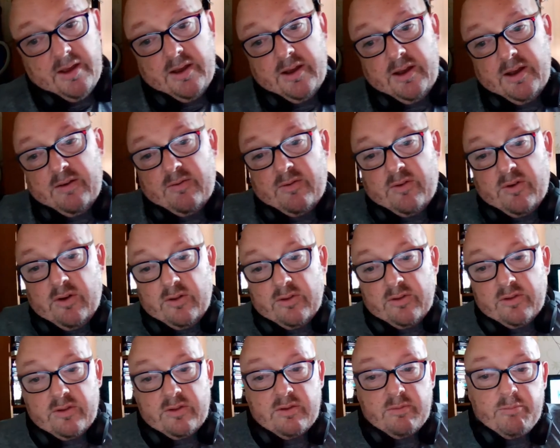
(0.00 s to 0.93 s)
I've got
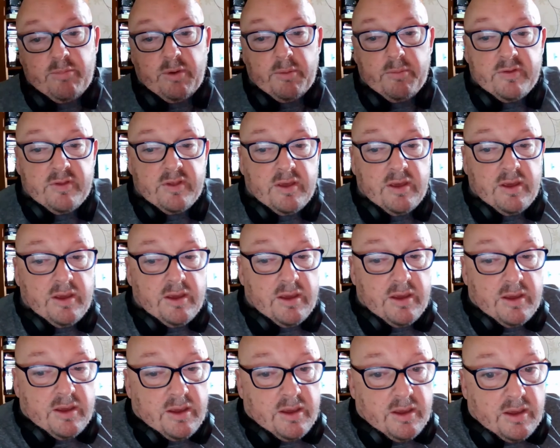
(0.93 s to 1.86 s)

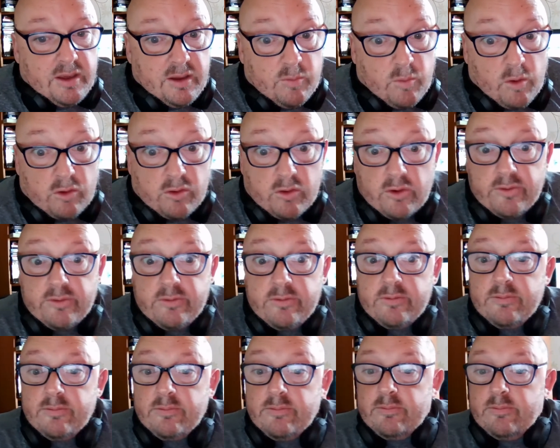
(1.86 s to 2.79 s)
BBC One on.
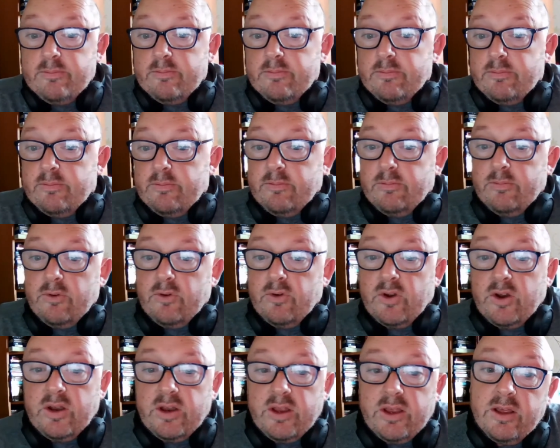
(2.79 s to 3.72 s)

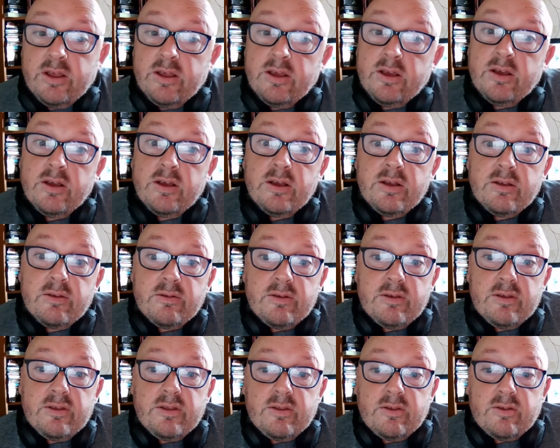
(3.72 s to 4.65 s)
Luckily,
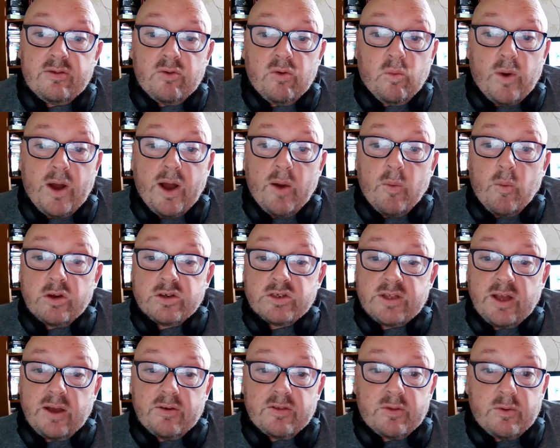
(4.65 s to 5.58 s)
it's all
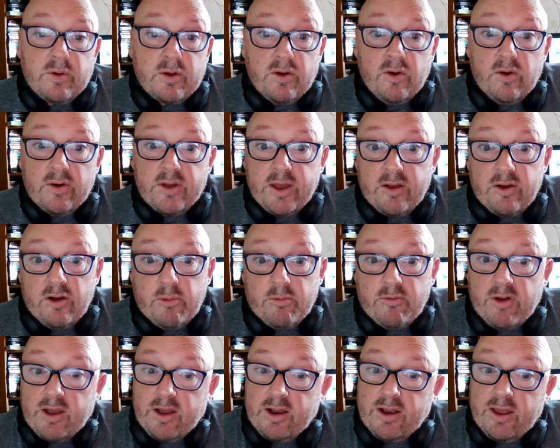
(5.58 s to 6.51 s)
whitewashed out, so I can't get
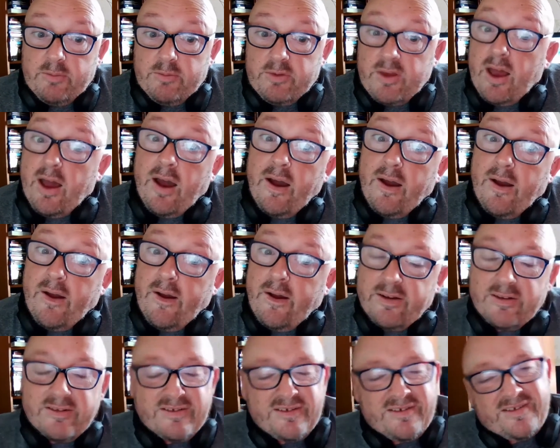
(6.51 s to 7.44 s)
copyright claims.
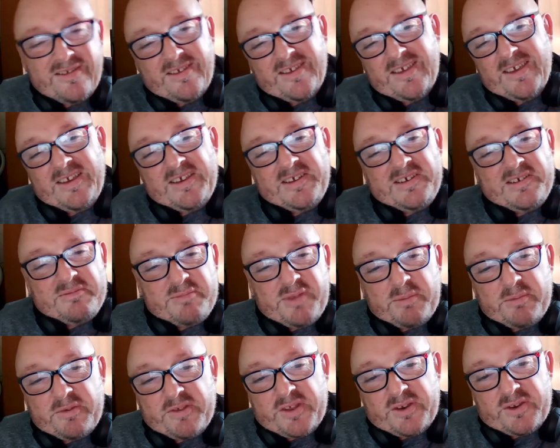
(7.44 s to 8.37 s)

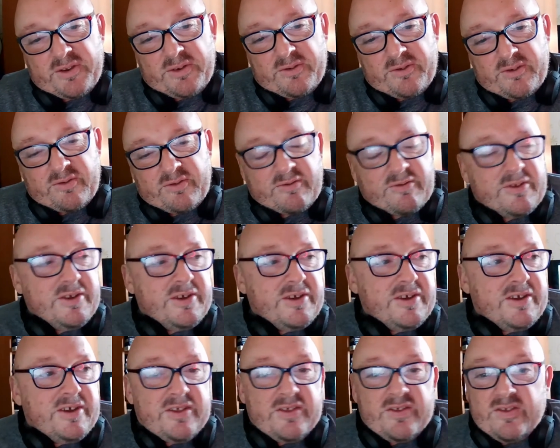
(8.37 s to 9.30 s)
BBC News, just
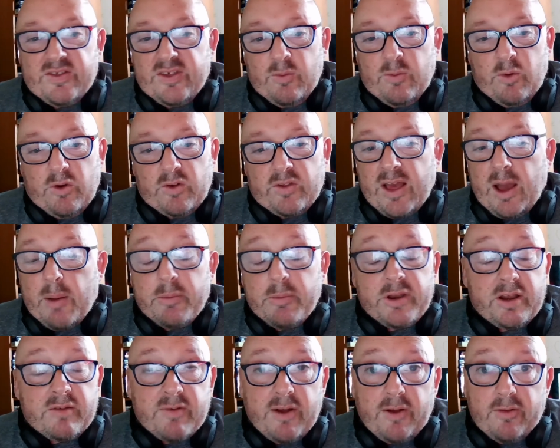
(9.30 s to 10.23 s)
seeing what's
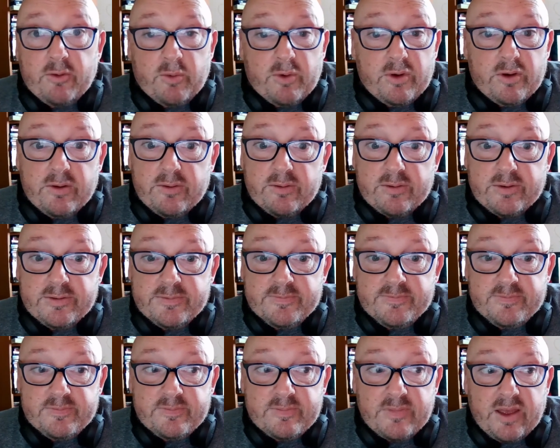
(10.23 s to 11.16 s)
happening around the world.
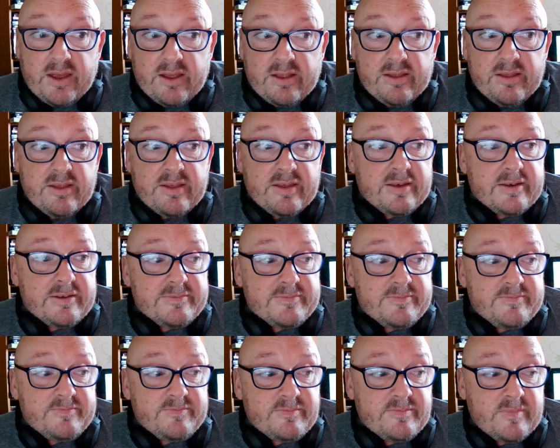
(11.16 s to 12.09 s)
And
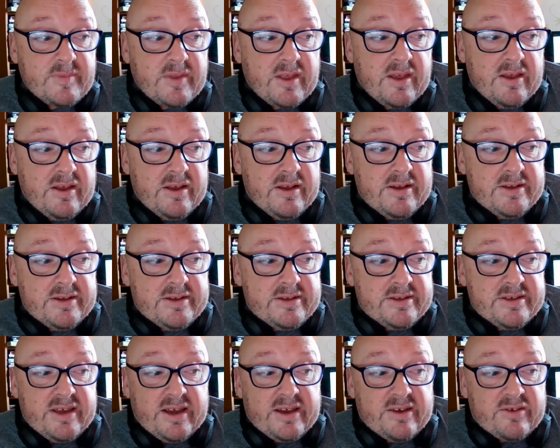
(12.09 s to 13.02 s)

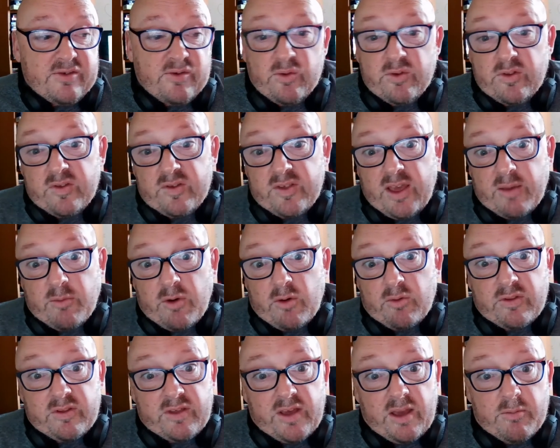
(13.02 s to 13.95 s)
yeah, it's all the same old,
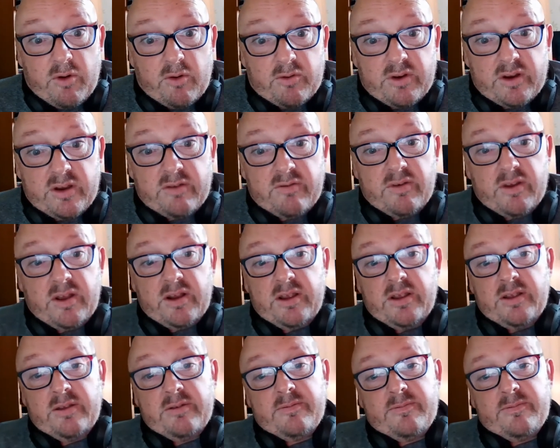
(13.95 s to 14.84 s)
isn't it, really?